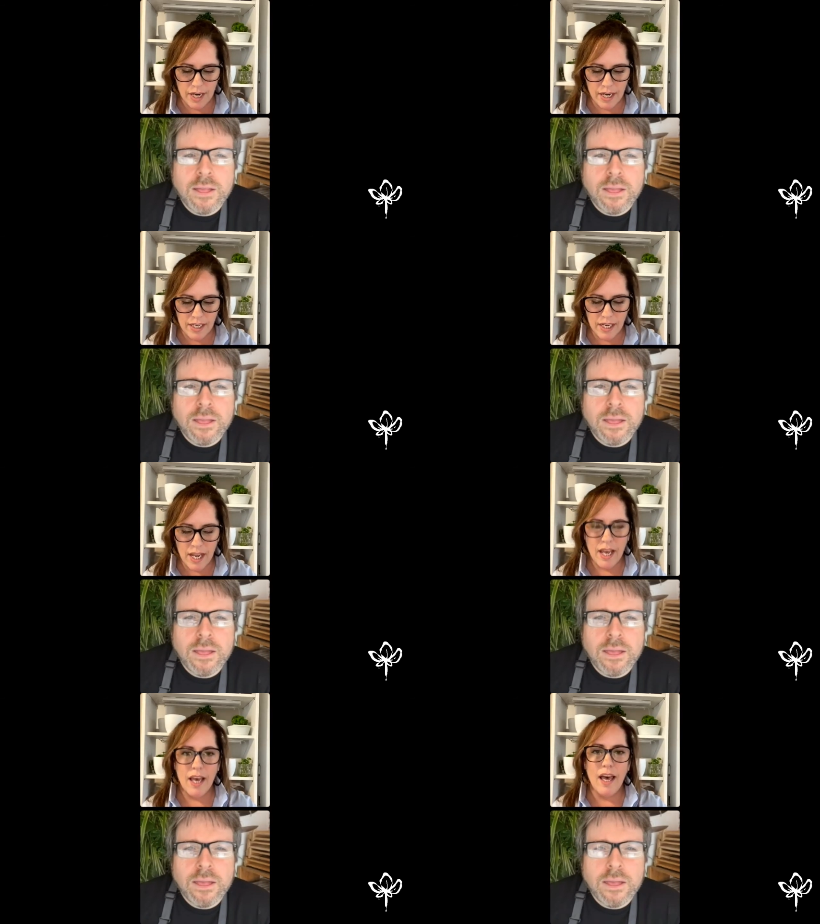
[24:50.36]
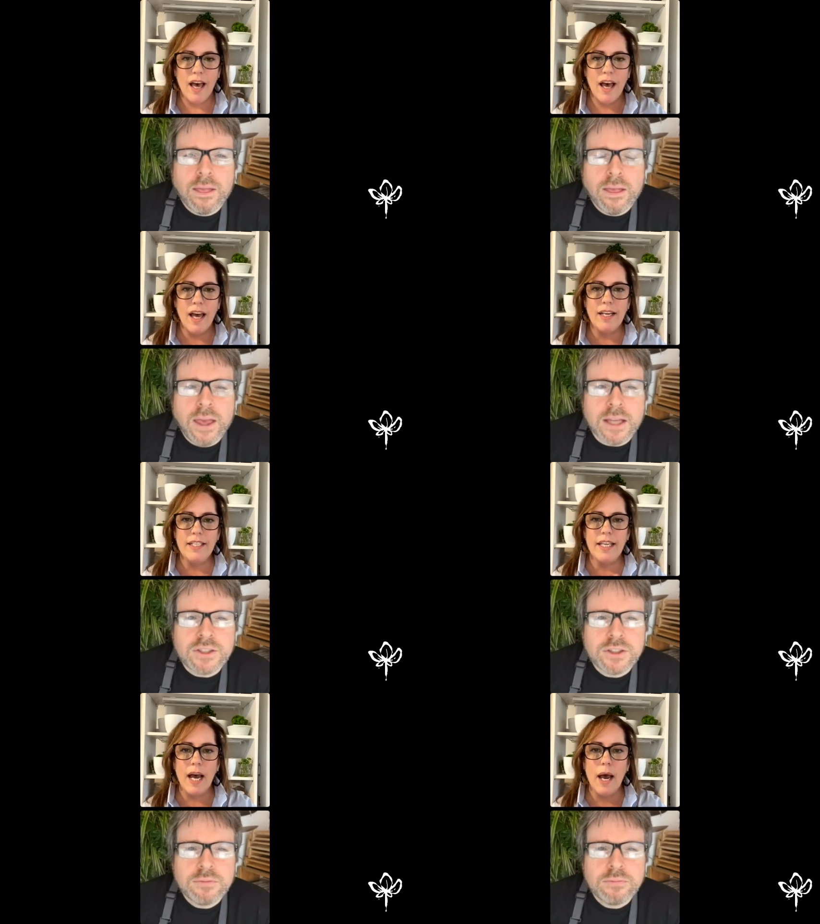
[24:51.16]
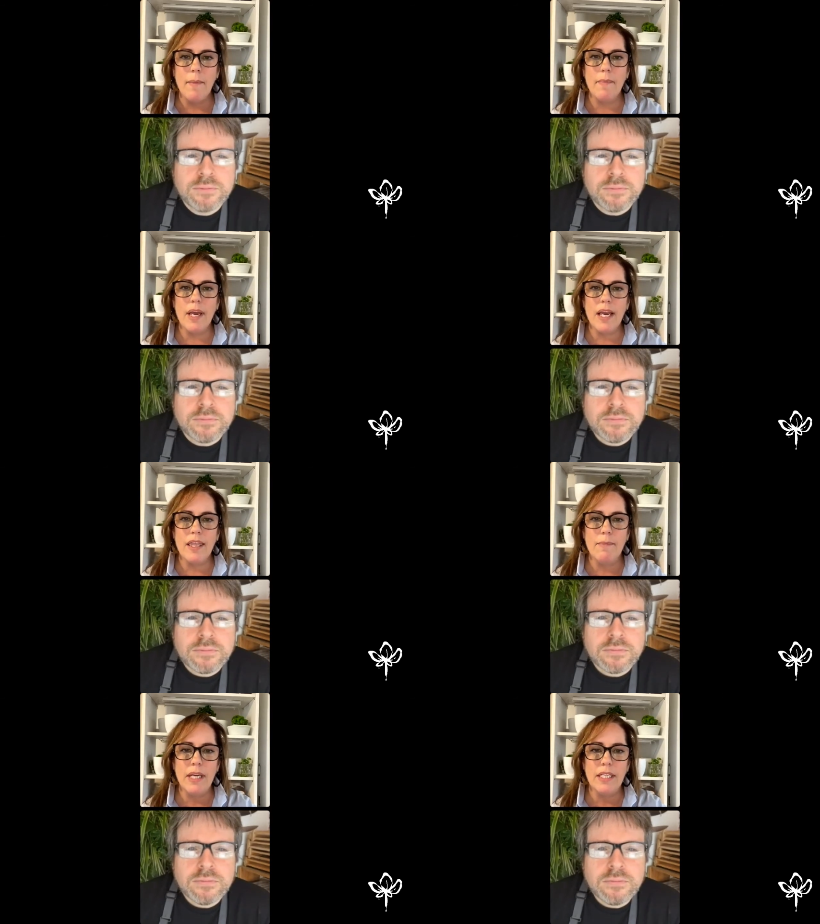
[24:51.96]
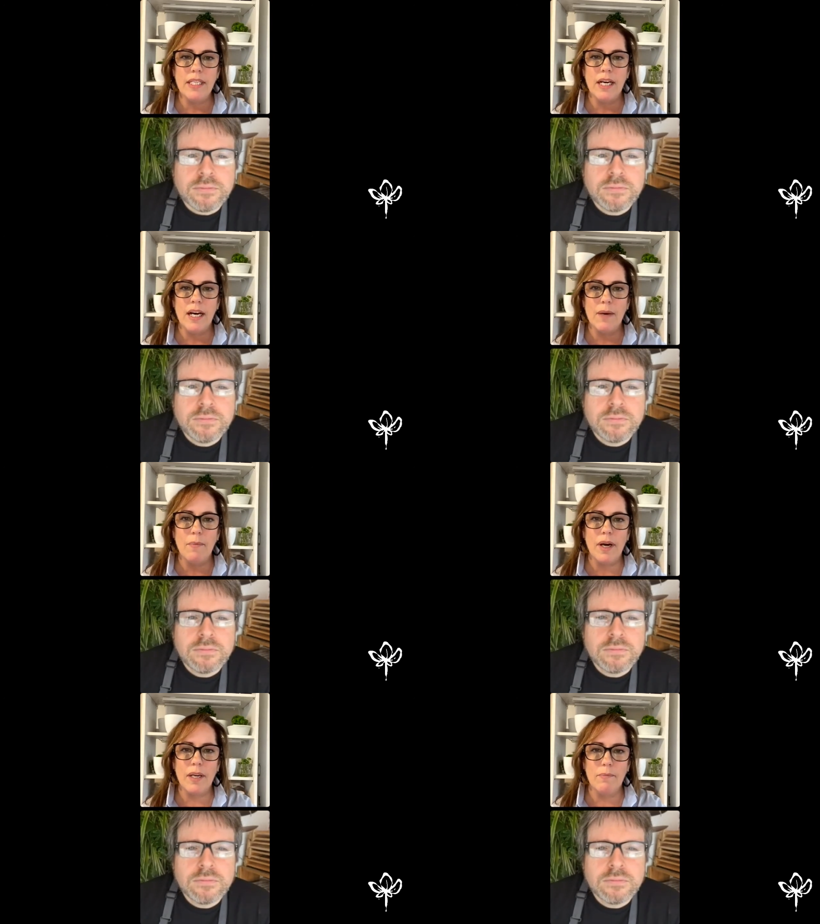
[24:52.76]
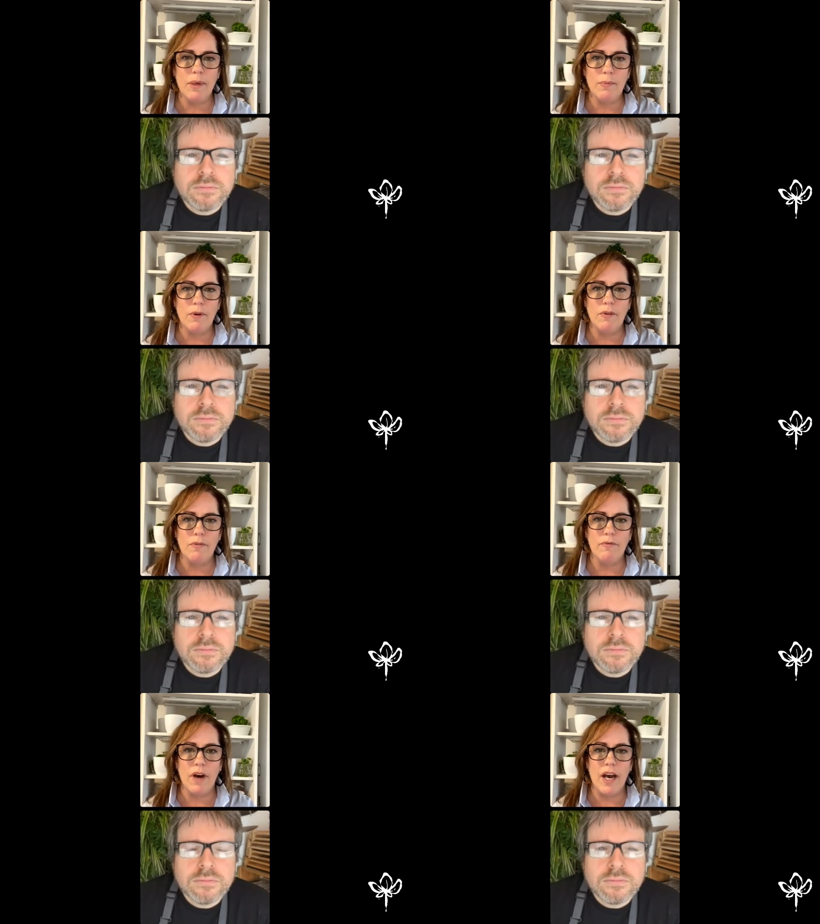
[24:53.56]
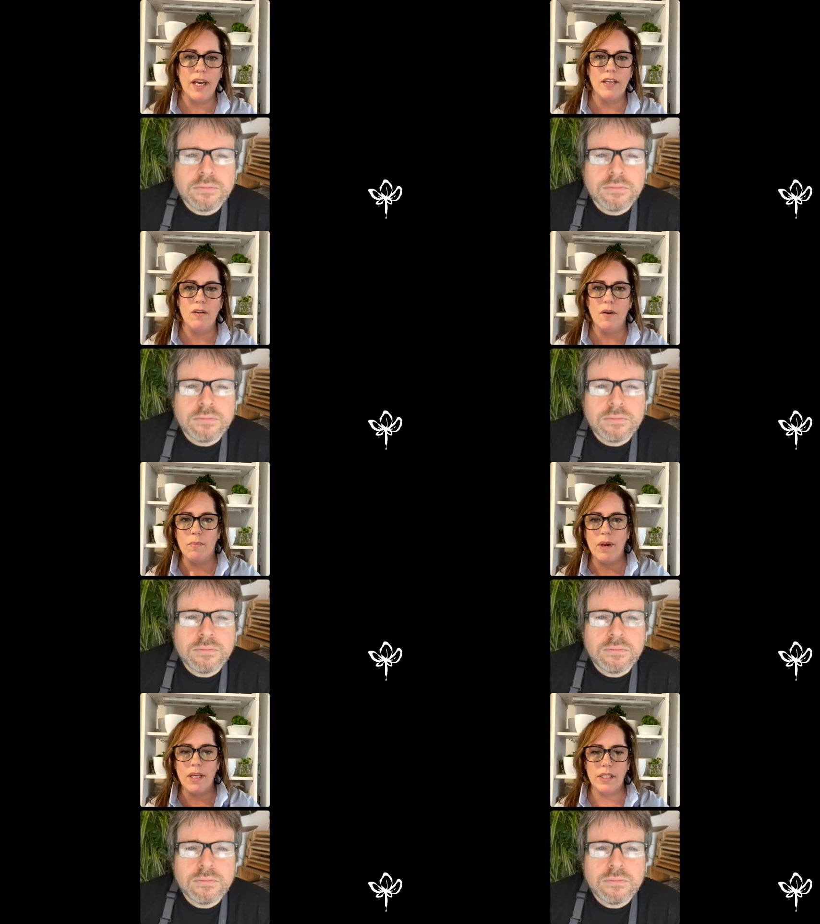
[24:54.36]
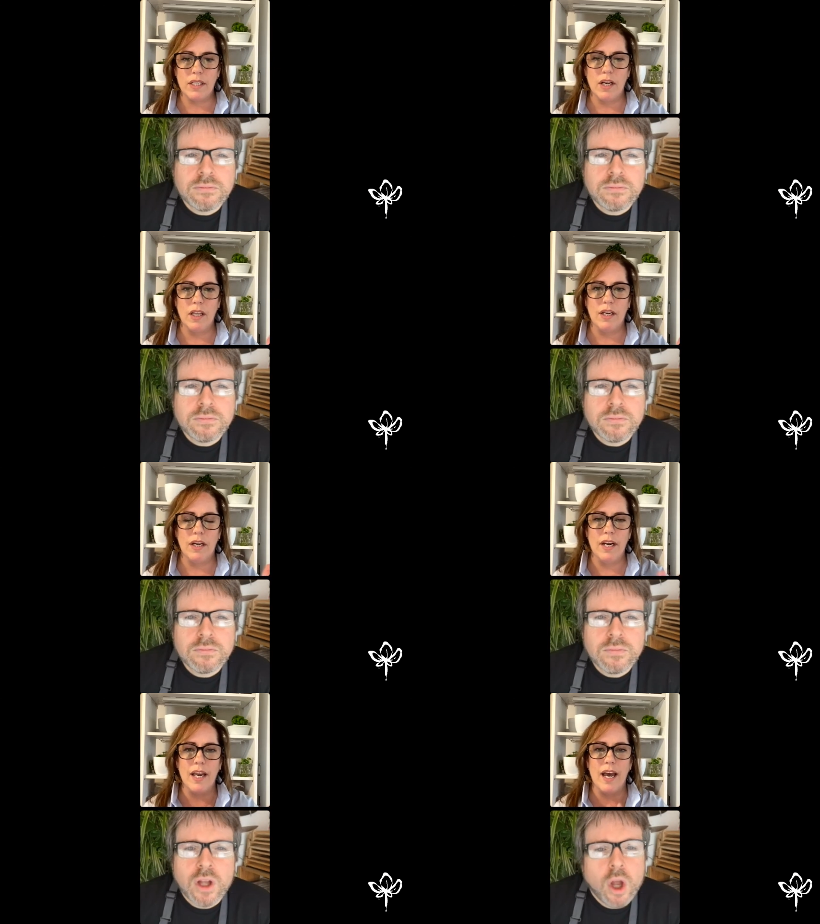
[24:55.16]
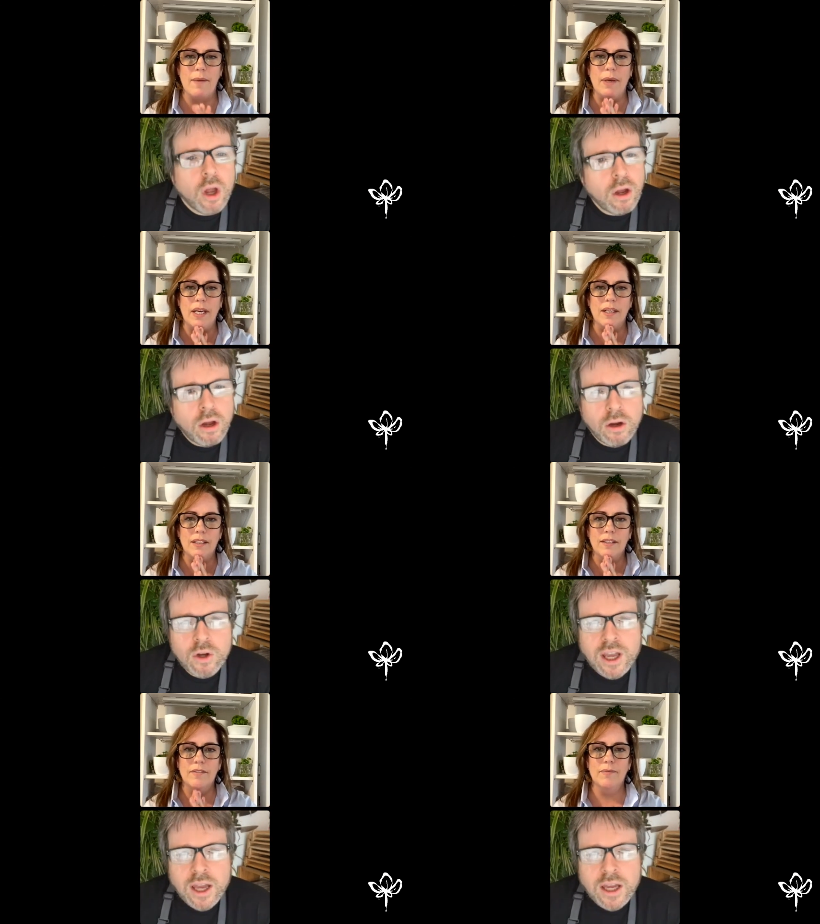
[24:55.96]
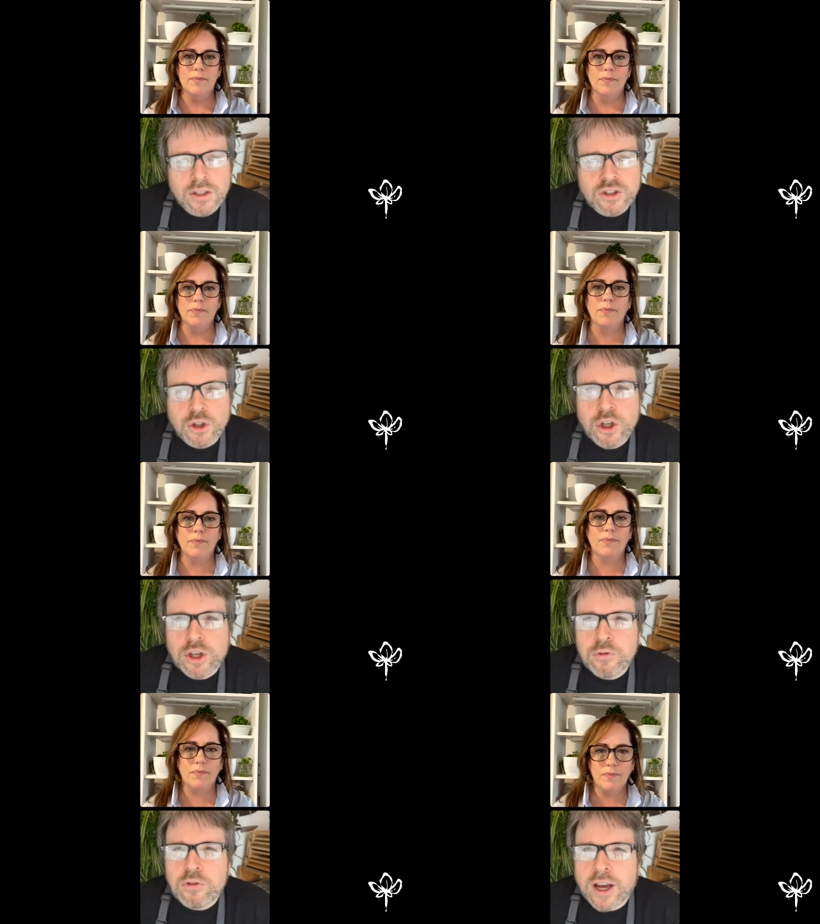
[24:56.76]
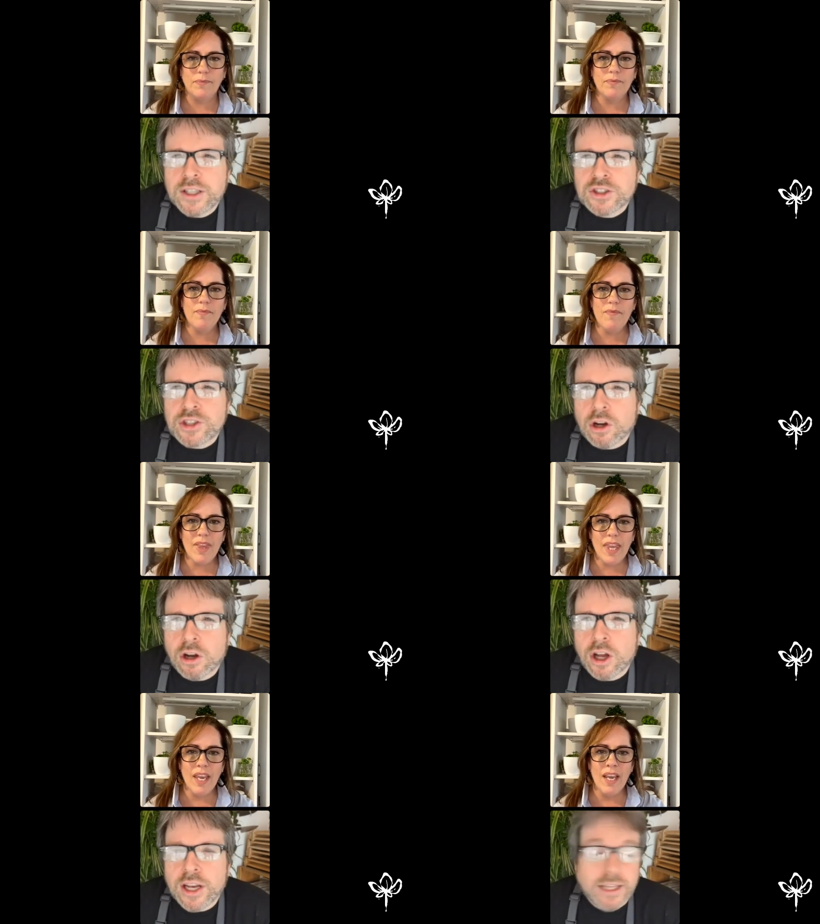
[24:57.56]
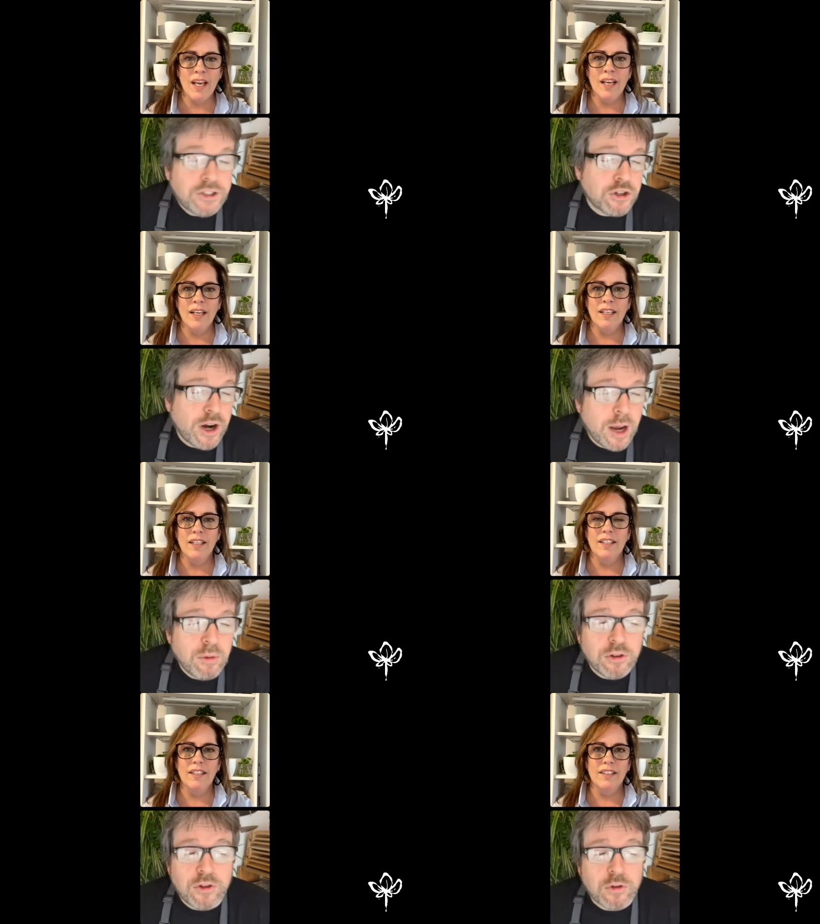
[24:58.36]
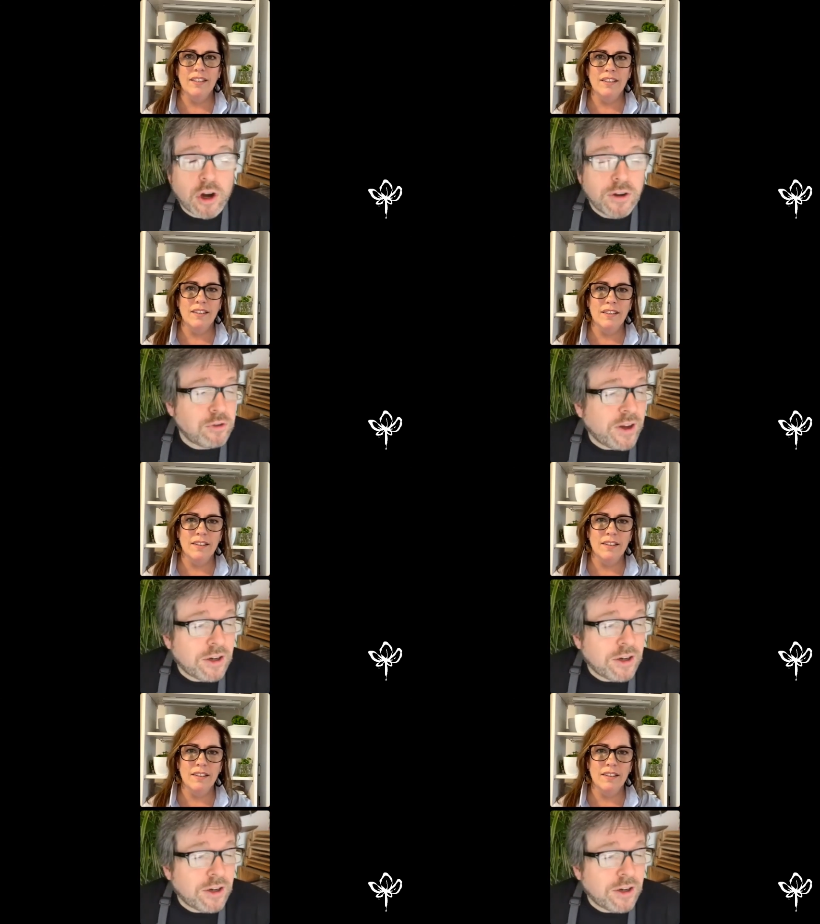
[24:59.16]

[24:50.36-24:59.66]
Speaker 1: And yes. um, in the meantime, where can people find Northwest Culinary Academy?
Speaker 2: Okay, so you can find us on Instagram. If you already found us here at